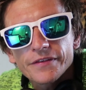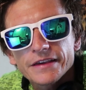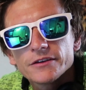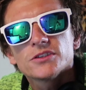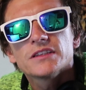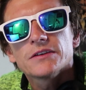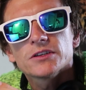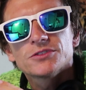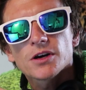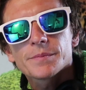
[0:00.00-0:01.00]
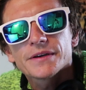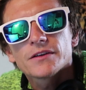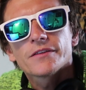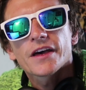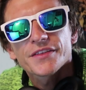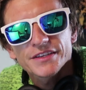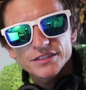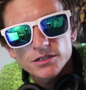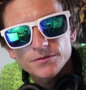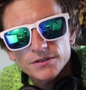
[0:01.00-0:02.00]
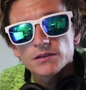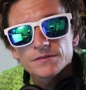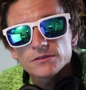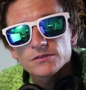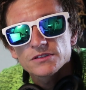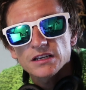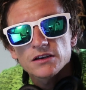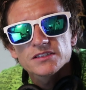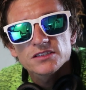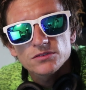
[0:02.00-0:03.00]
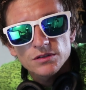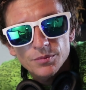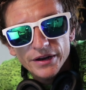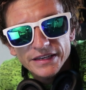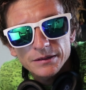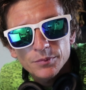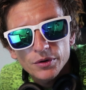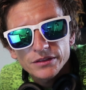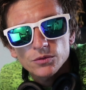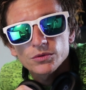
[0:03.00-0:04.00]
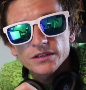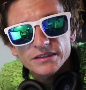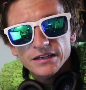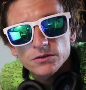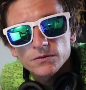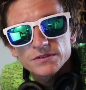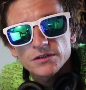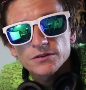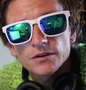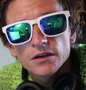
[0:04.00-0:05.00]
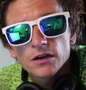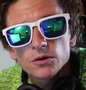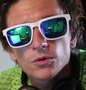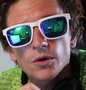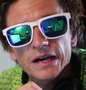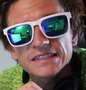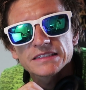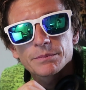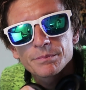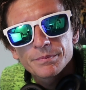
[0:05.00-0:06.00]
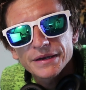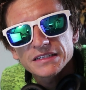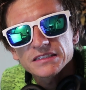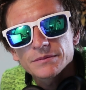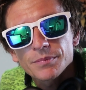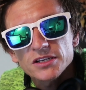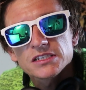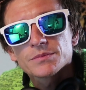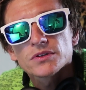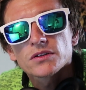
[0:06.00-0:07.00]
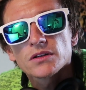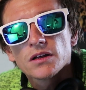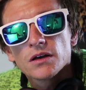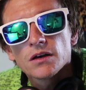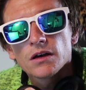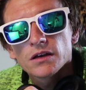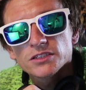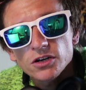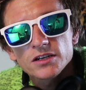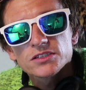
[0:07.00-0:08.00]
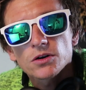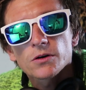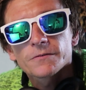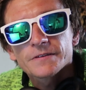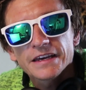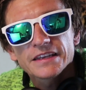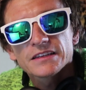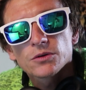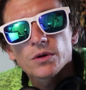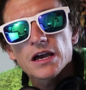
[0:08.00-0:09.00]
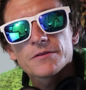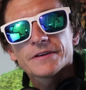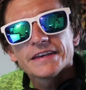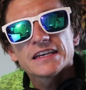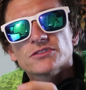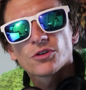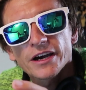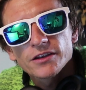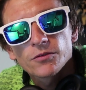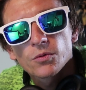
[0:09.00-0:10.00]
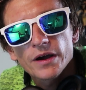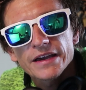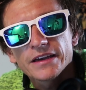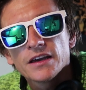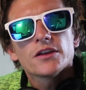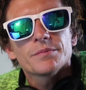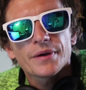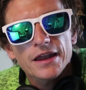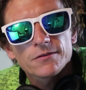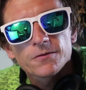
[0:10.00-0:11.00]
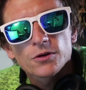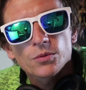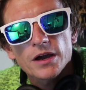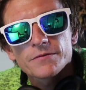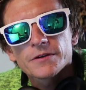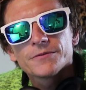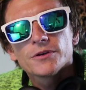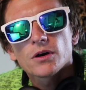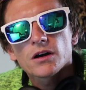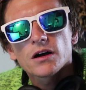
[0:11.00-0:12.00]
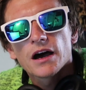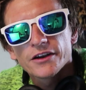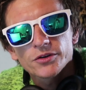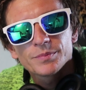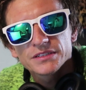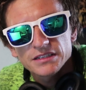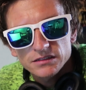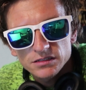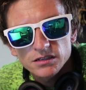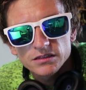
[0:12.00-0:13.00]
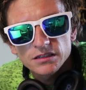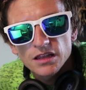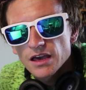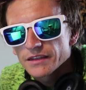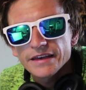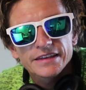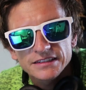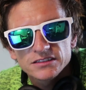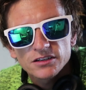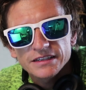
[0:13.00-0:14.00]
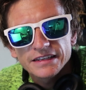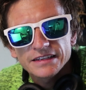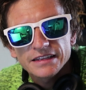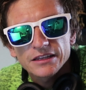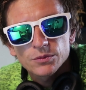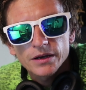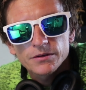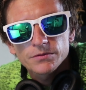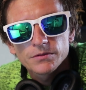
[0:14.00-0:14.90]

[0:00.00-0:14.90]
thing, you should never drop in on other surfers. Surfer who is closest to the breaking point or the takeoff zone, or has the best possible chance of getting the wave, he has right of way. Only paddle for the wave if you are 100% certain that he's not getting that wave.